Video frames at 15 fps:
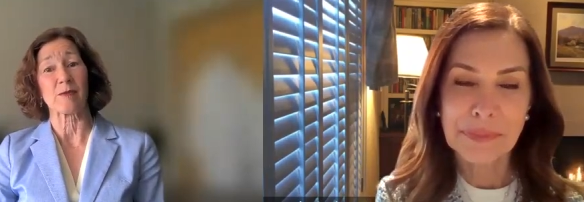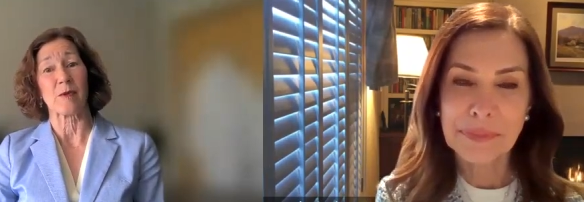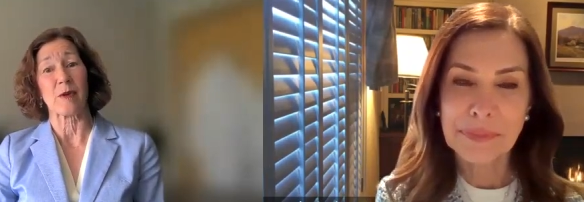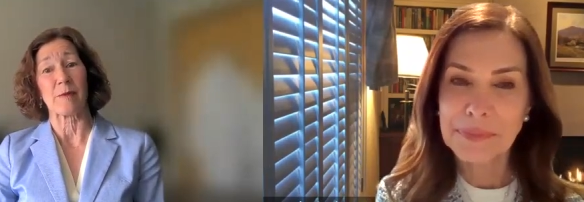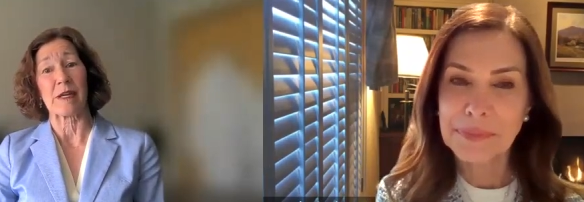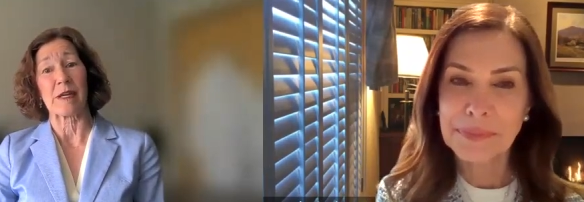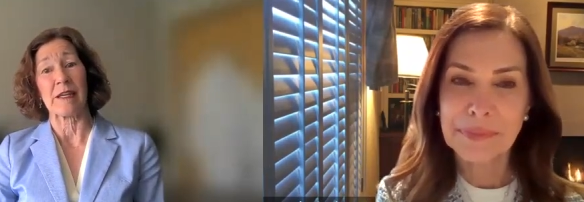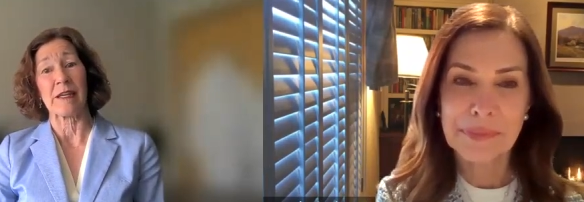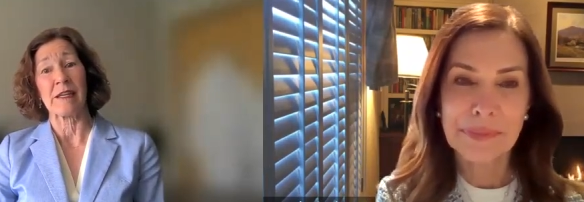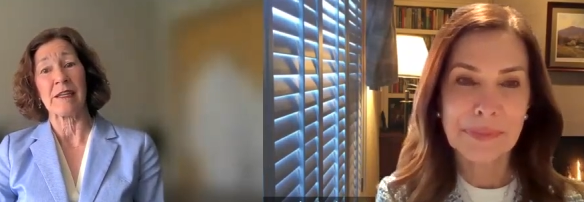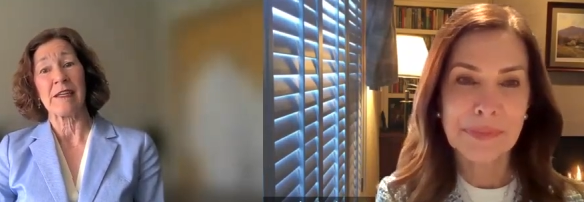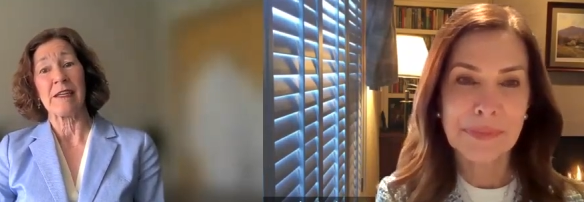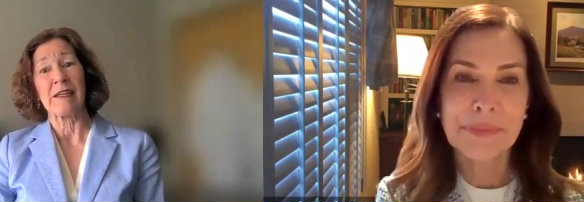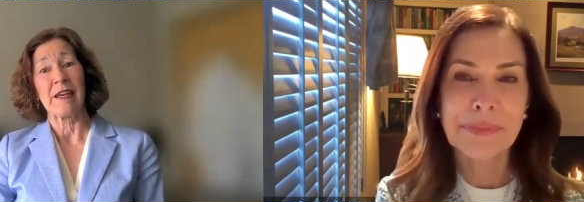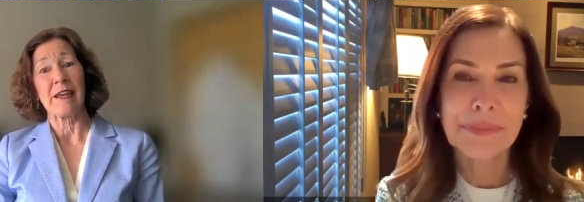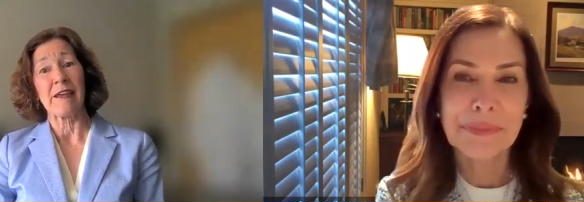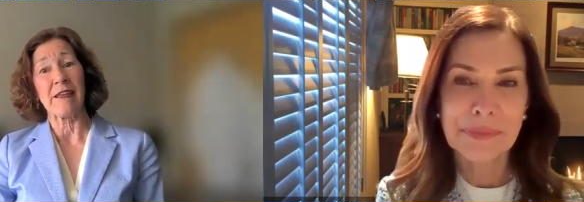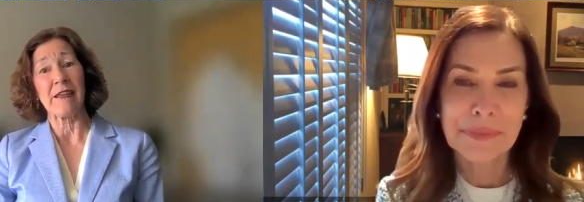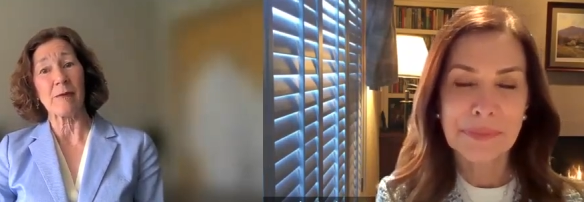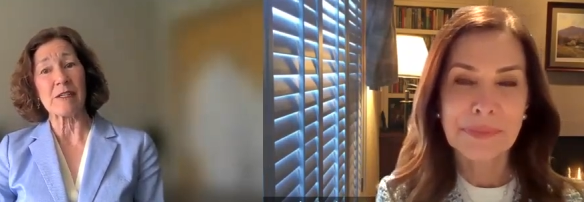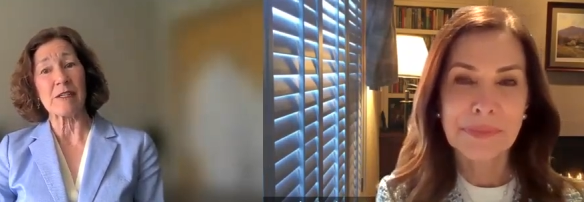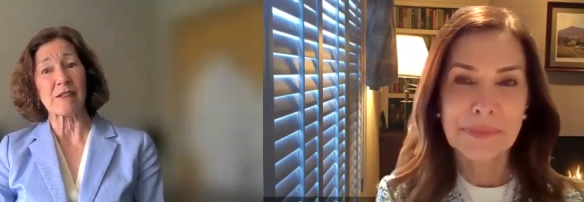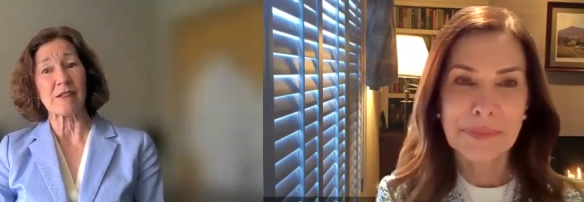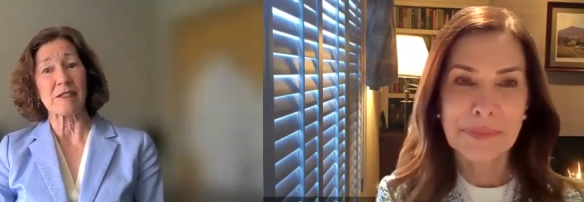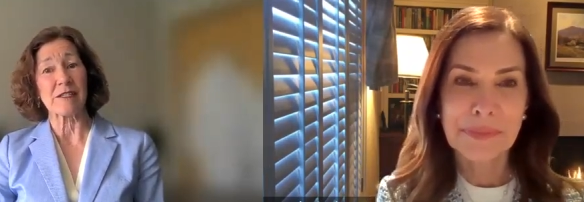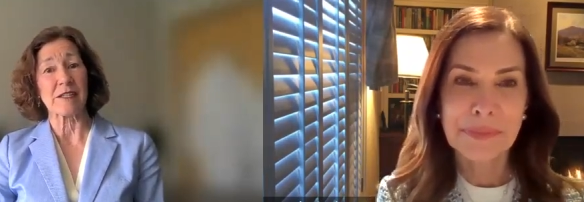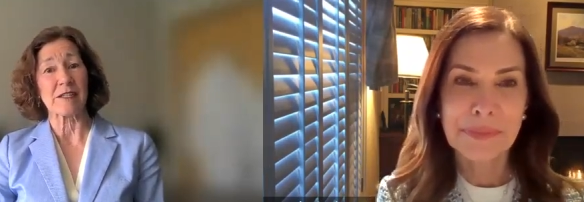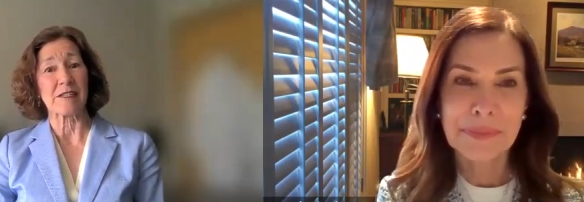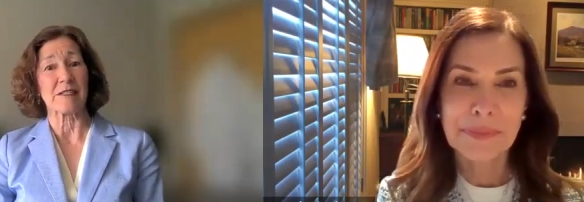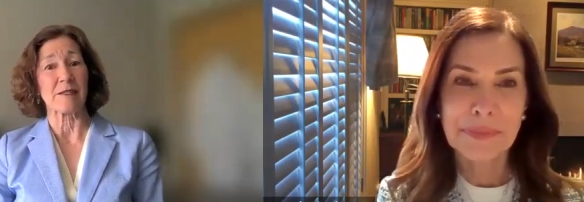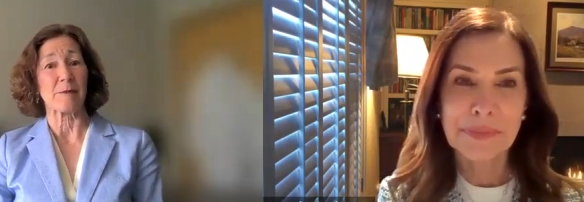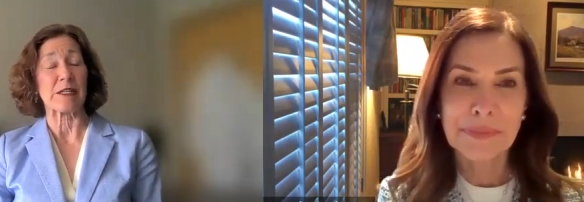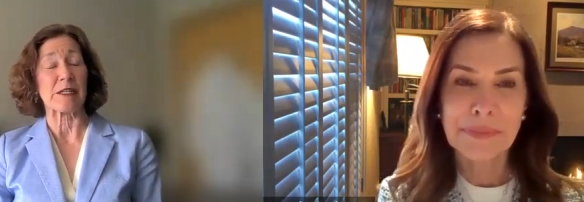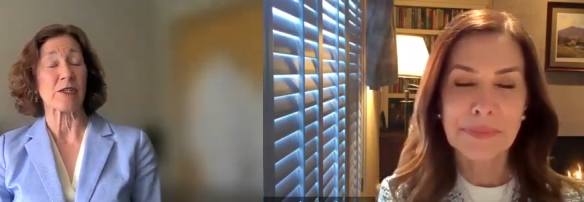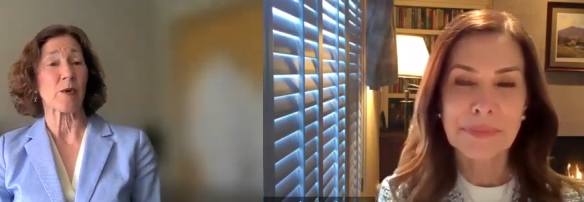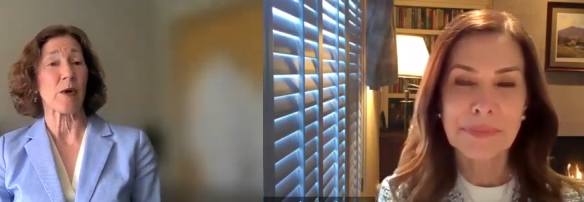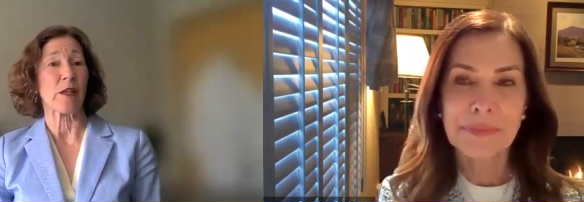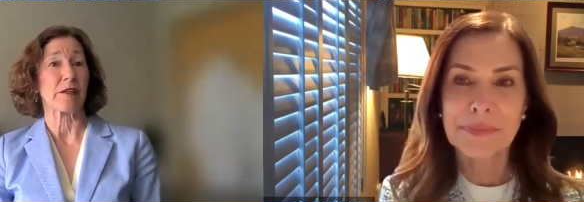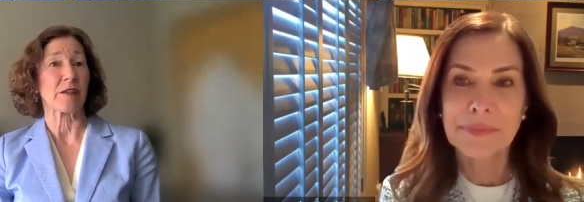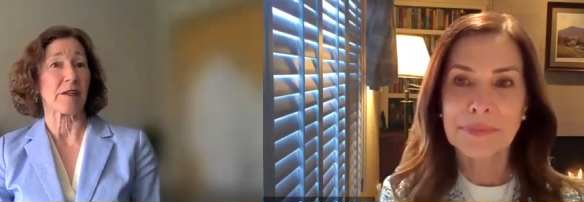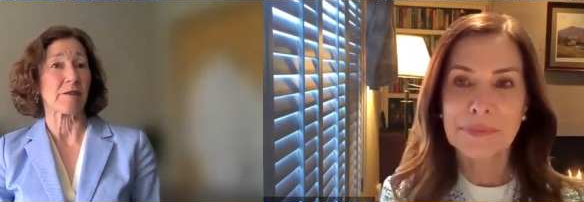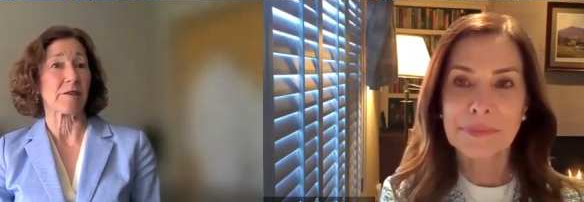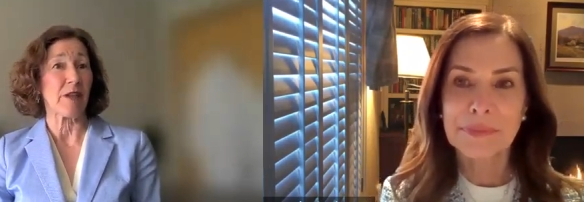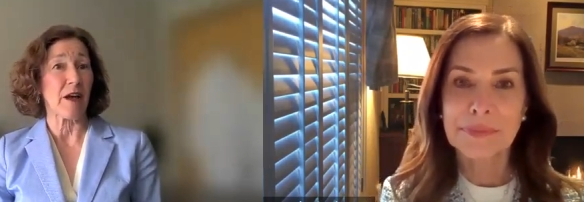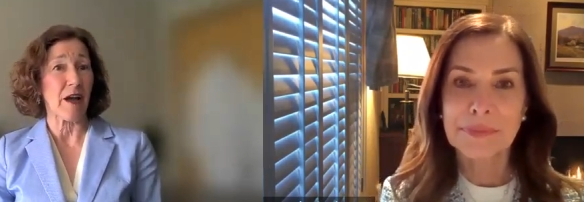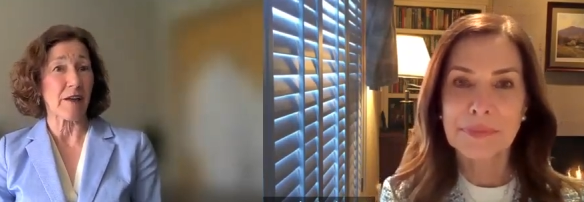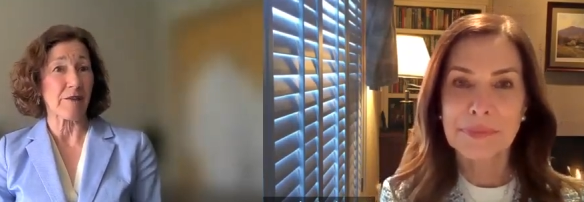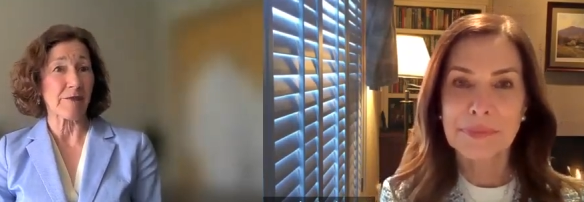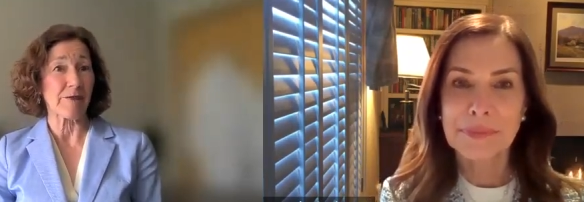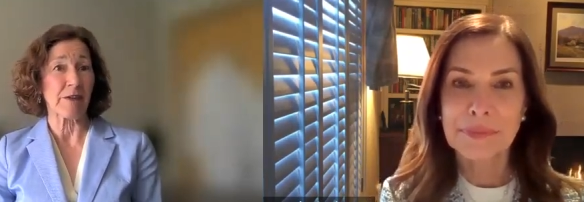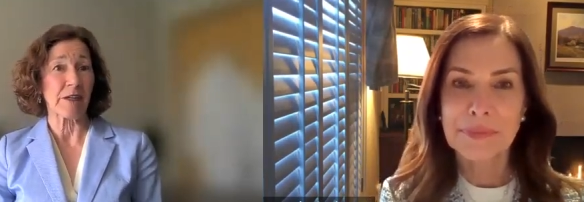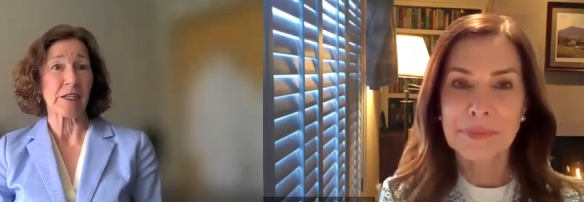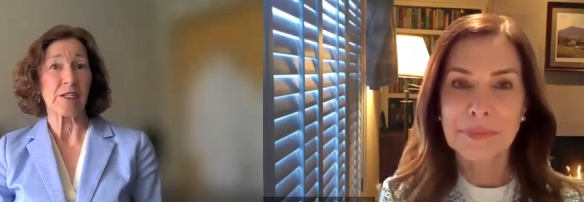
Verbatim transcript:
Speaker 1: as women. And they result in diminished quality of life,